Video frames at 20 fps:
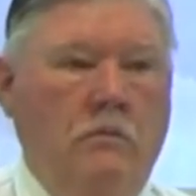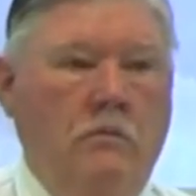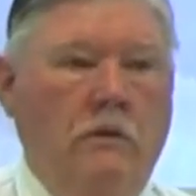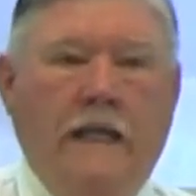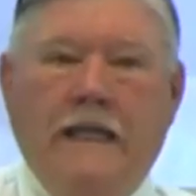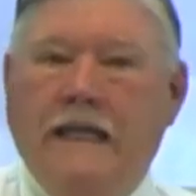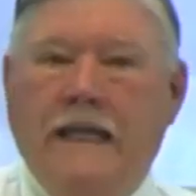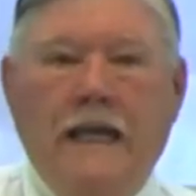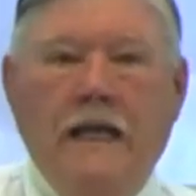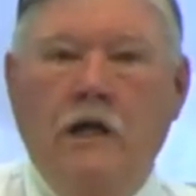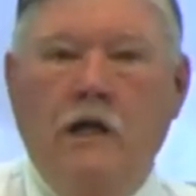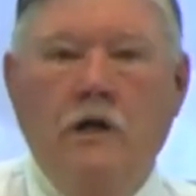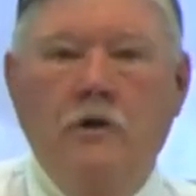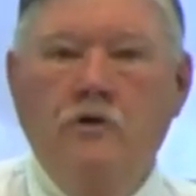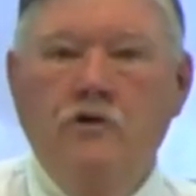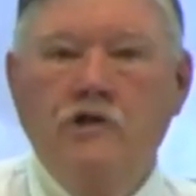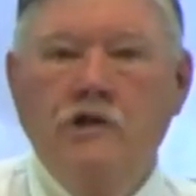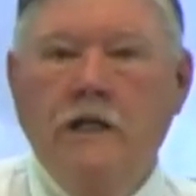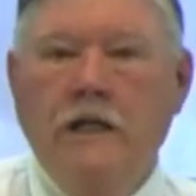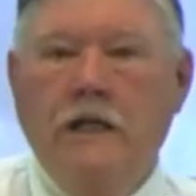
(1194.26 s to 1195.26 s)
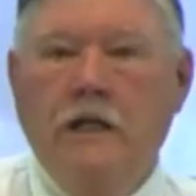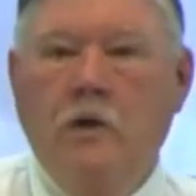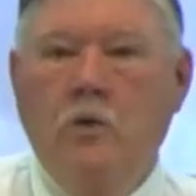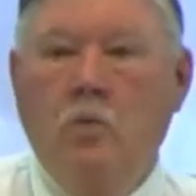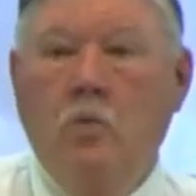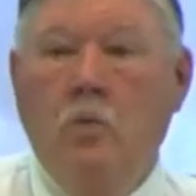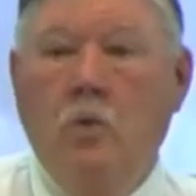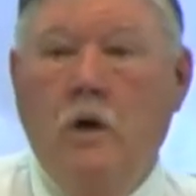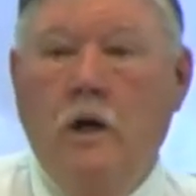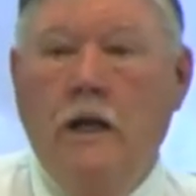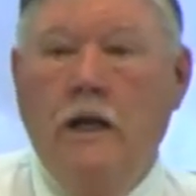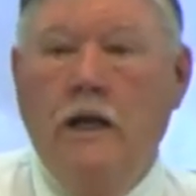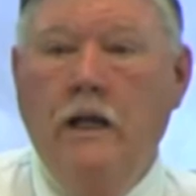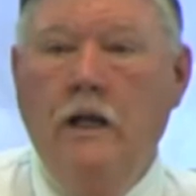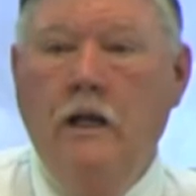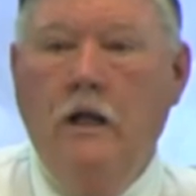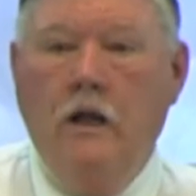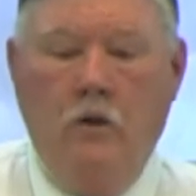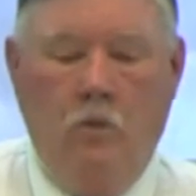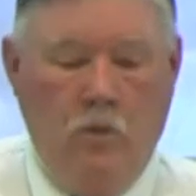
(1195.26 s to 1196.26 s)
they can't understand it. Why?
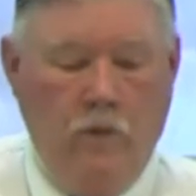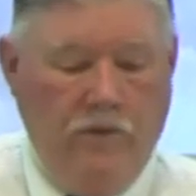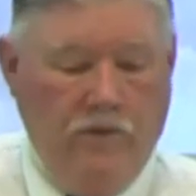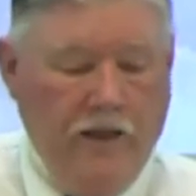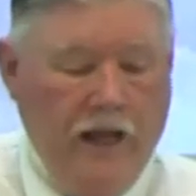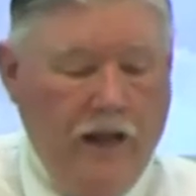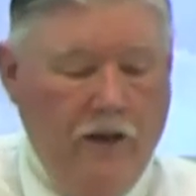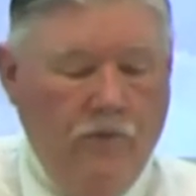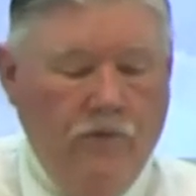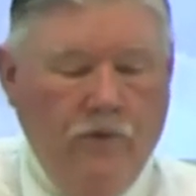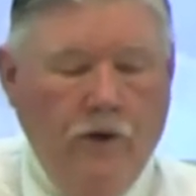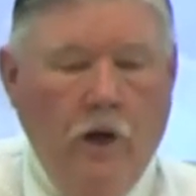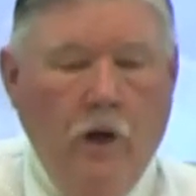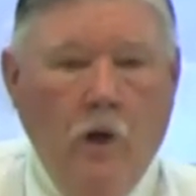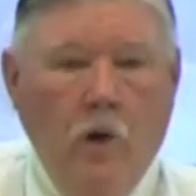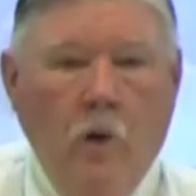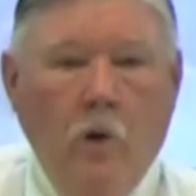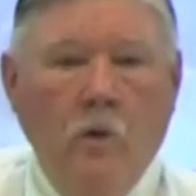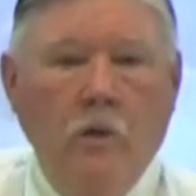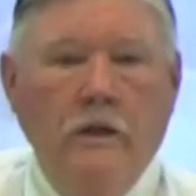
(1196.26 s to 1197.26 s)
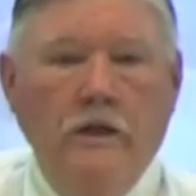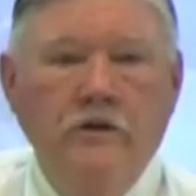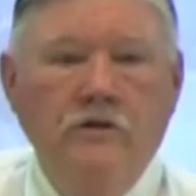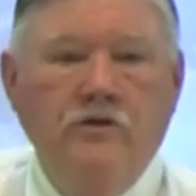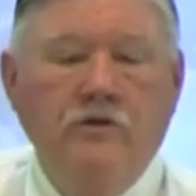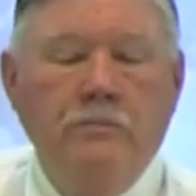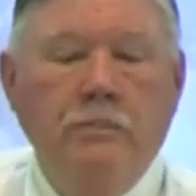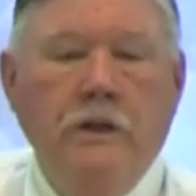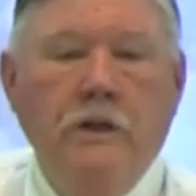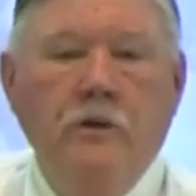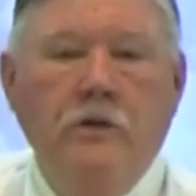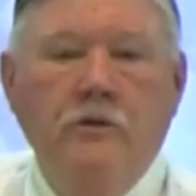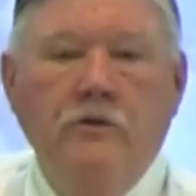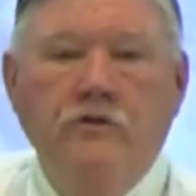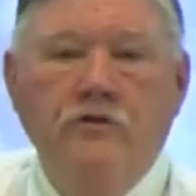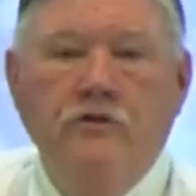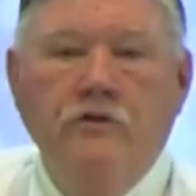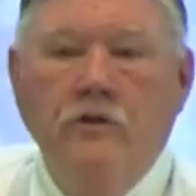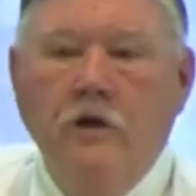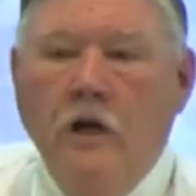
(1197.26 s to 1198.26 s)
Without the Holy
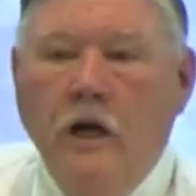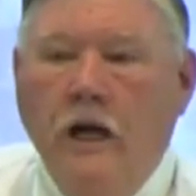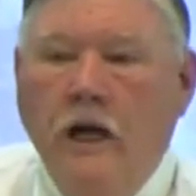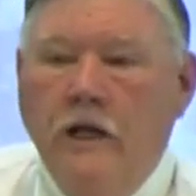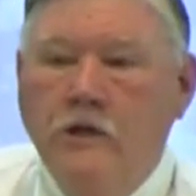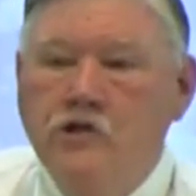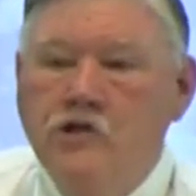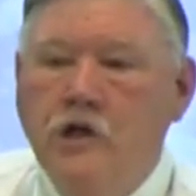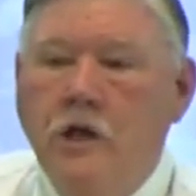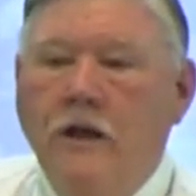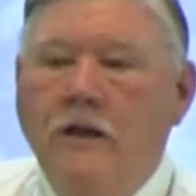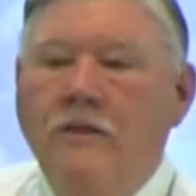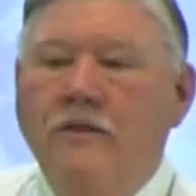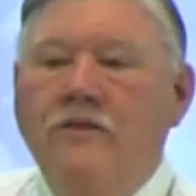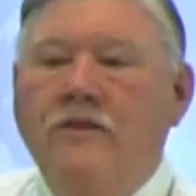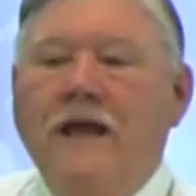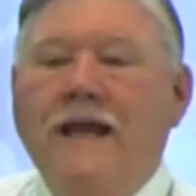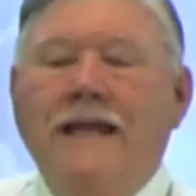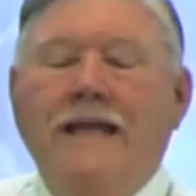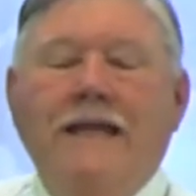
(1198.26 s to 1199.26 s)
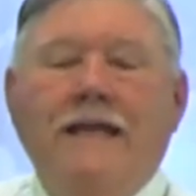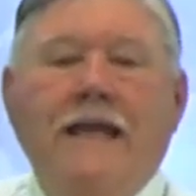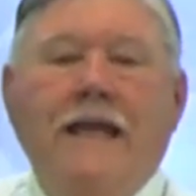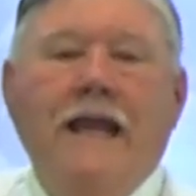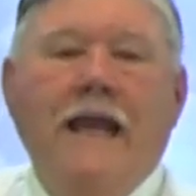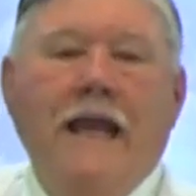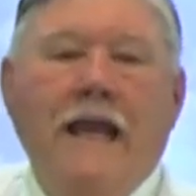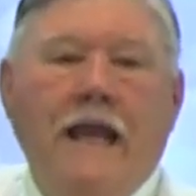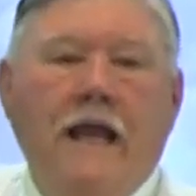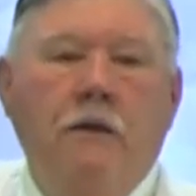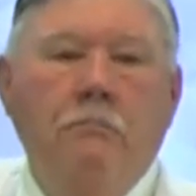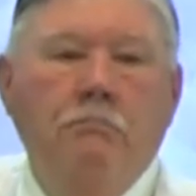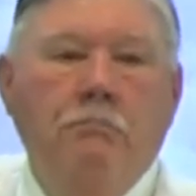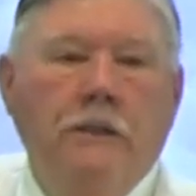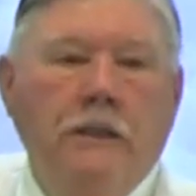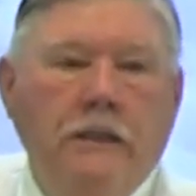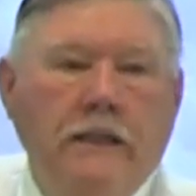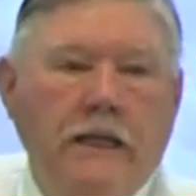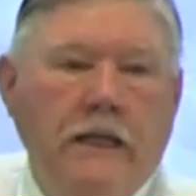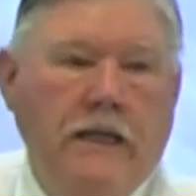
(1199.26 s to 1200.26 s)
Spirit's touch, they can't
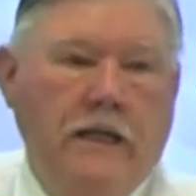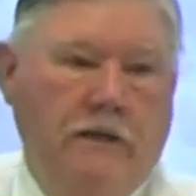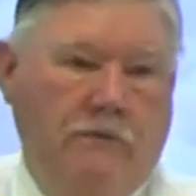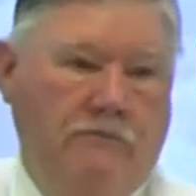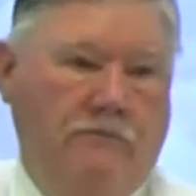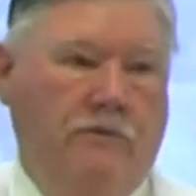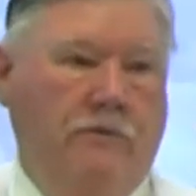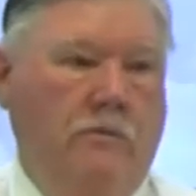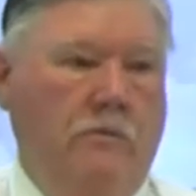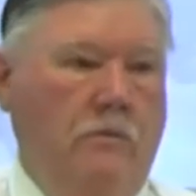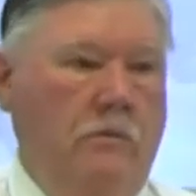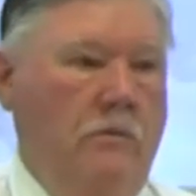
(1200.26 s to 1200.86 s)
believe.